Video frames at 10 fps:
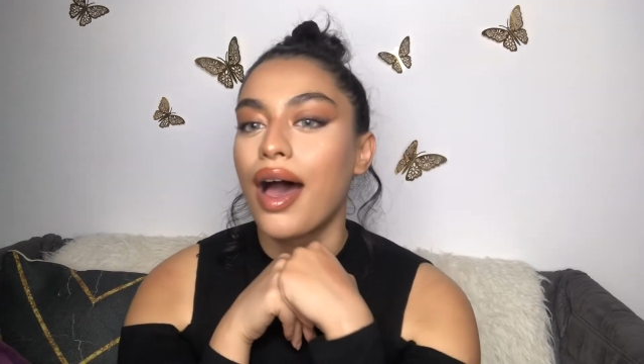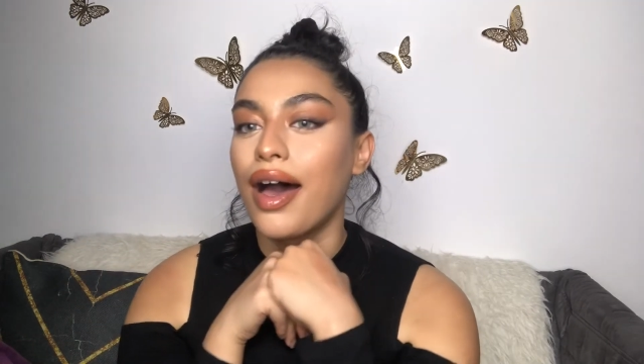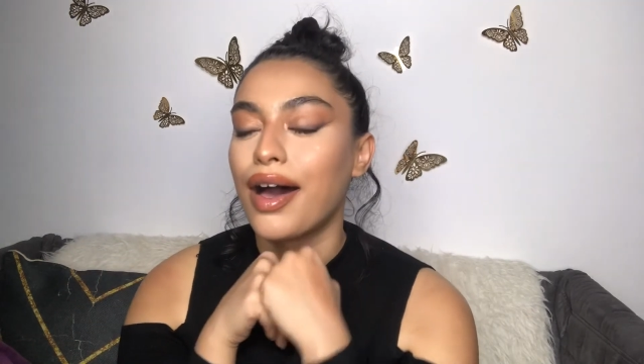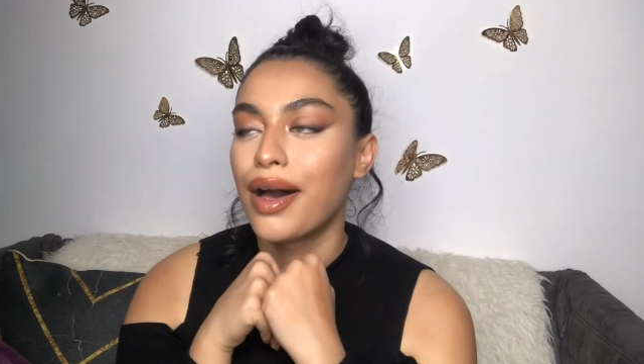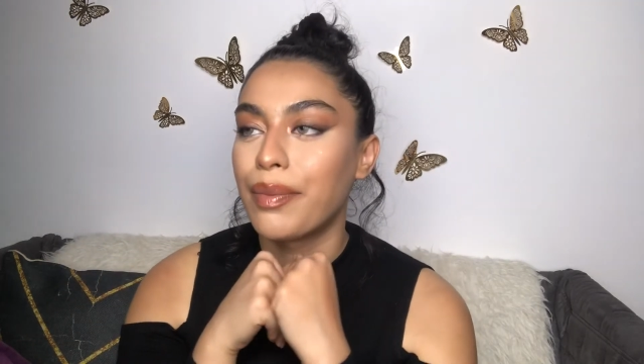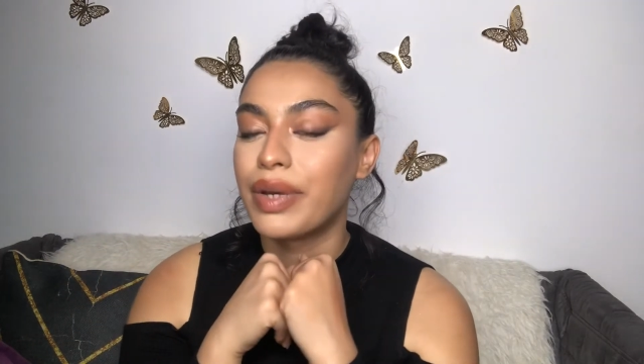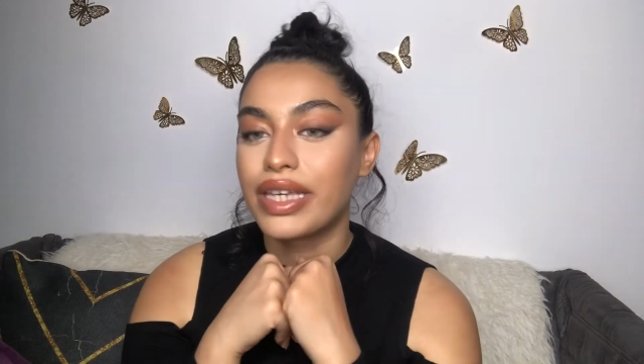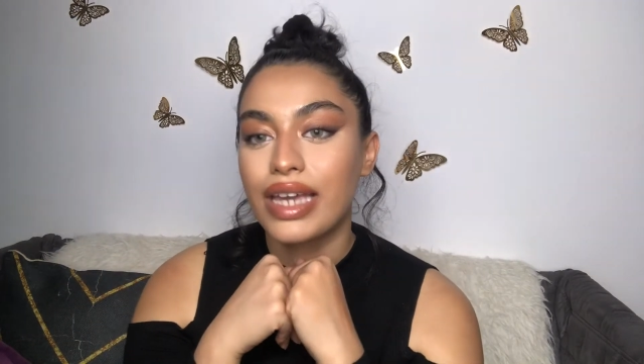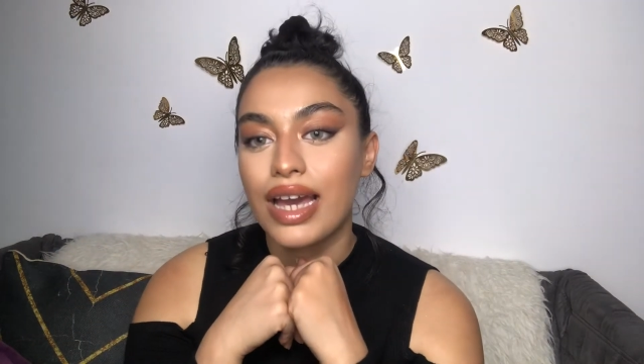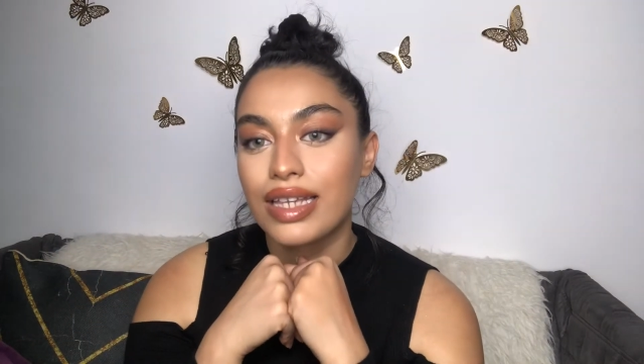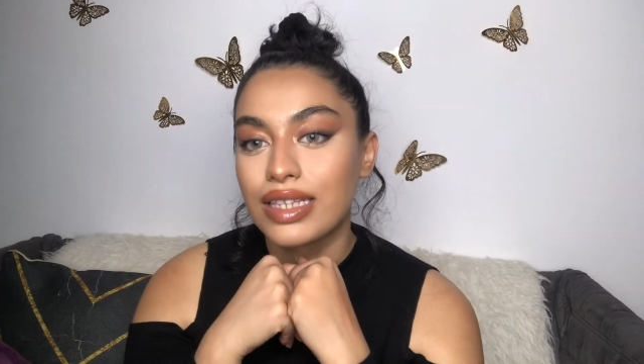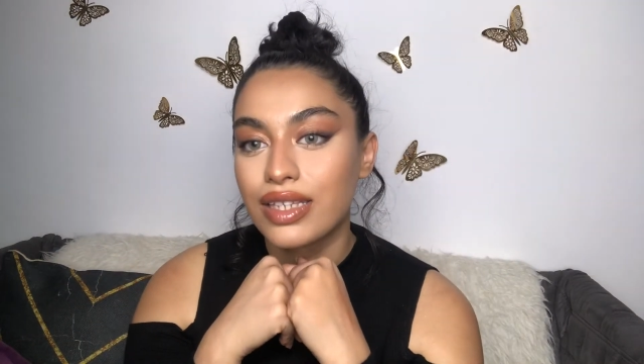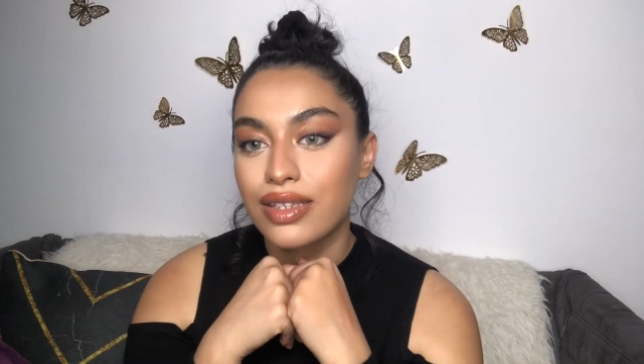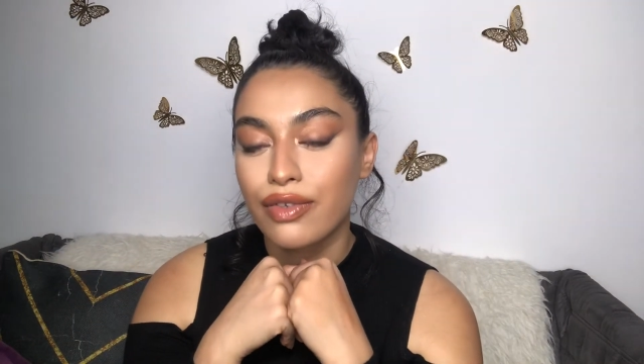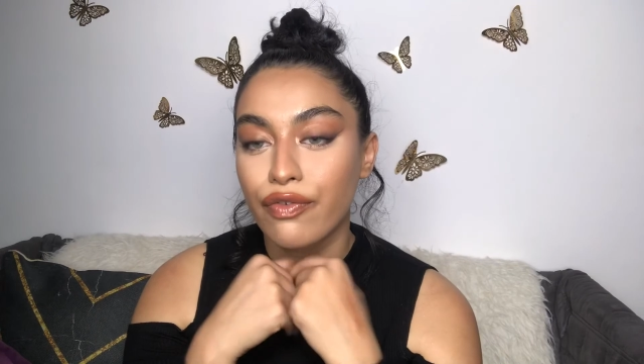But yeah, in
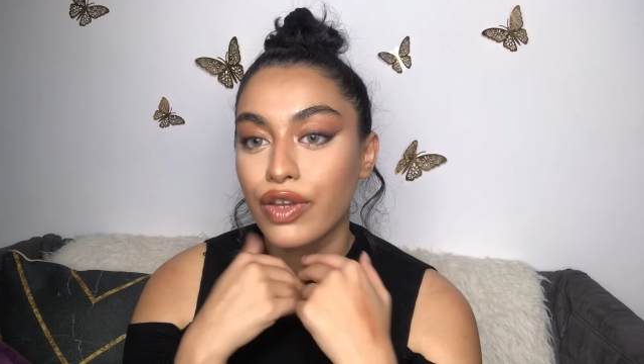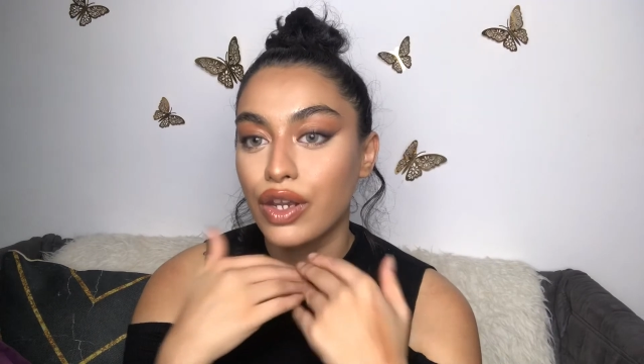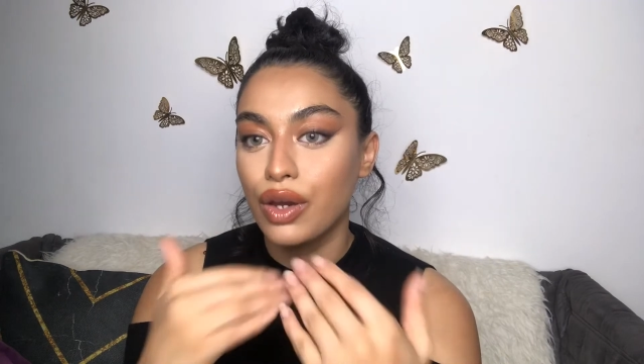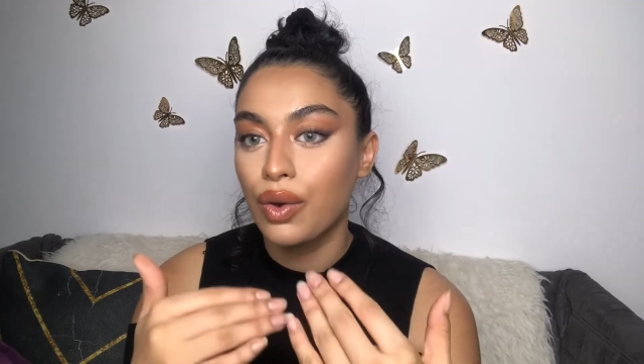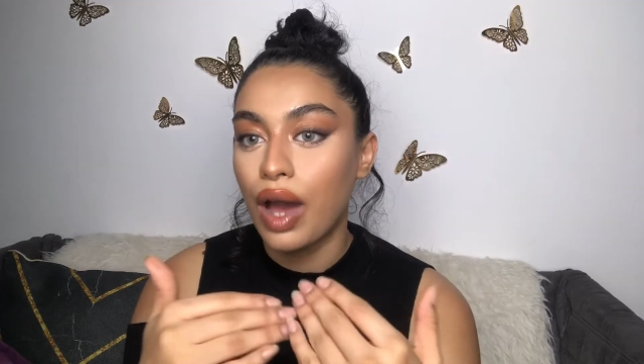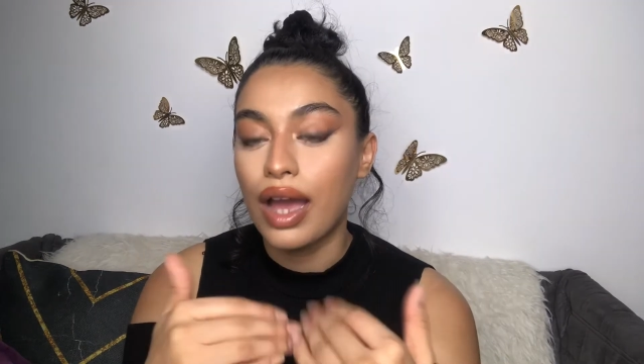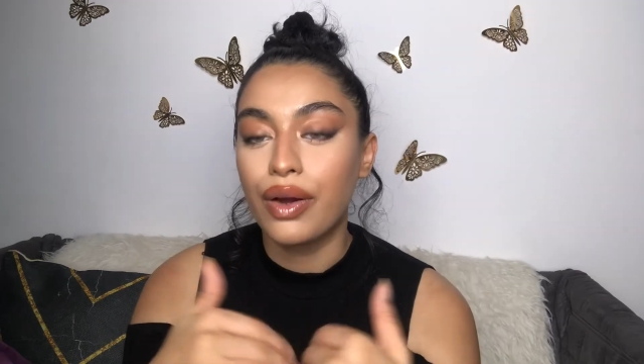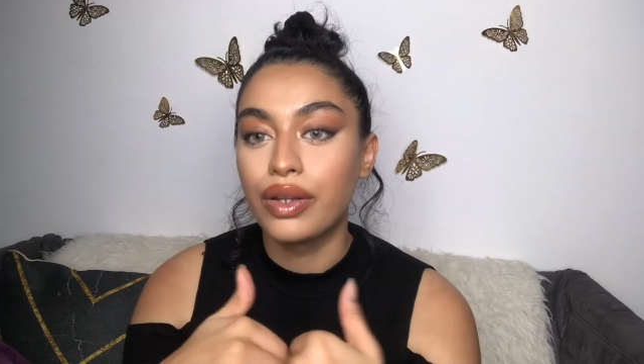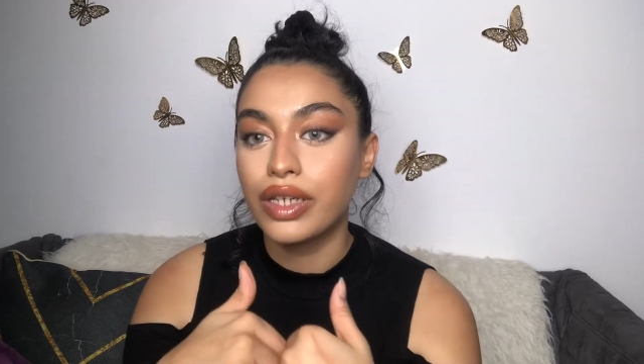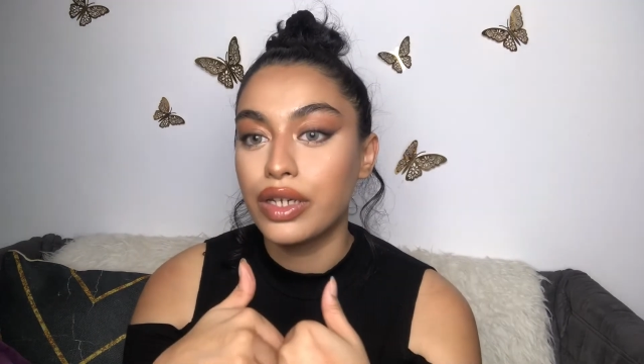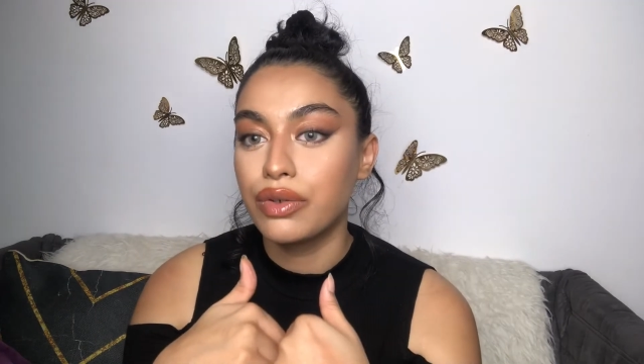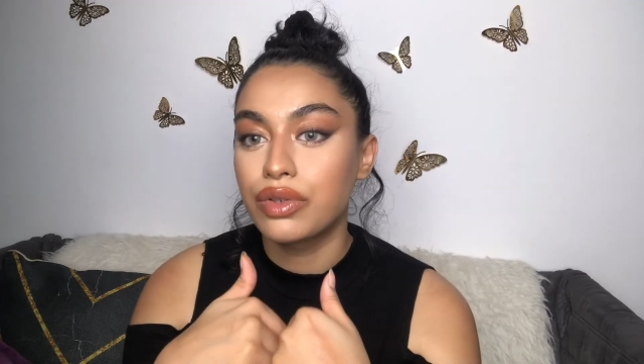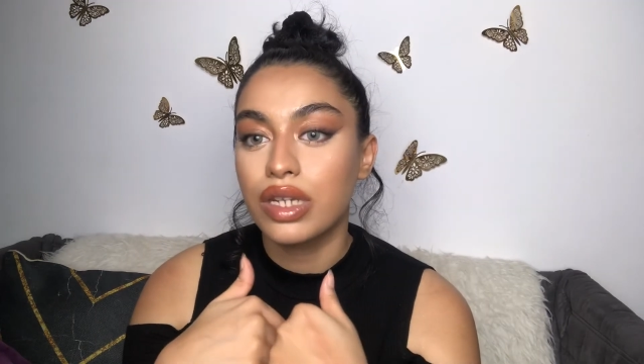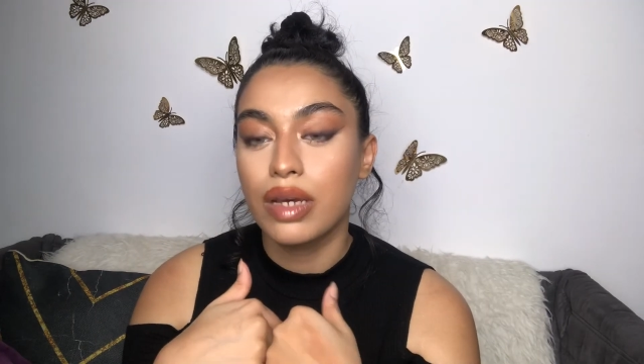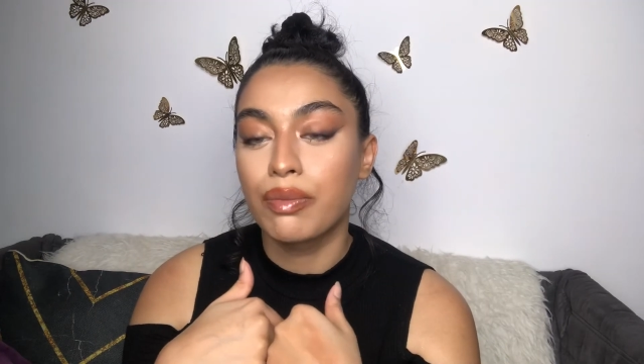this video I only used